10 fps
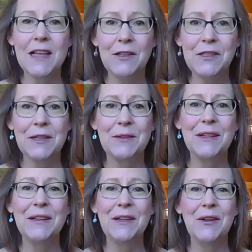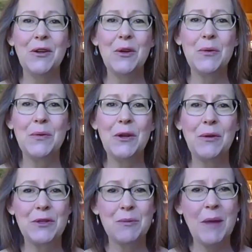Elton, who, you
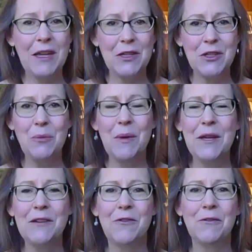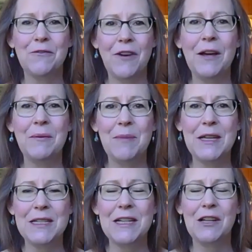know, is making too big of her big
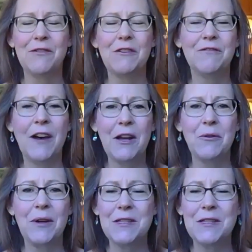a deal of her finery.